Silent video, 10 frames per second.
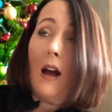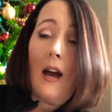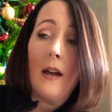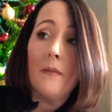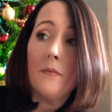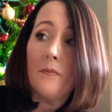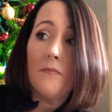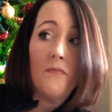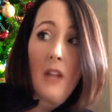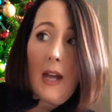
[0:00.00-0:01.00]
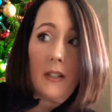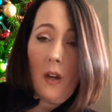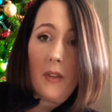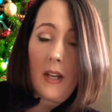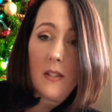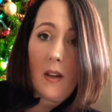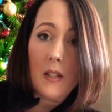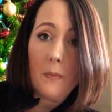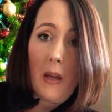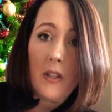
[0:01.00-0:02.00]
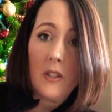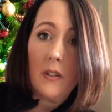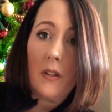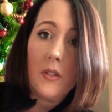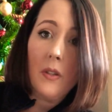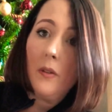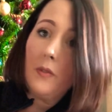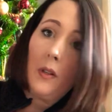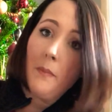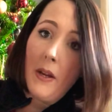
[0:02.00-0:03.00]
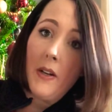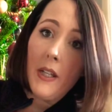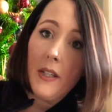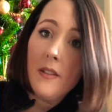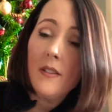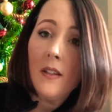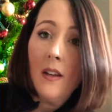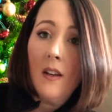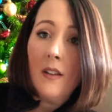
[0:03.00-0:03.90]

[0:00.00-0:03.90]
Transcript: I know that I saw Spanish in there, so for Americans,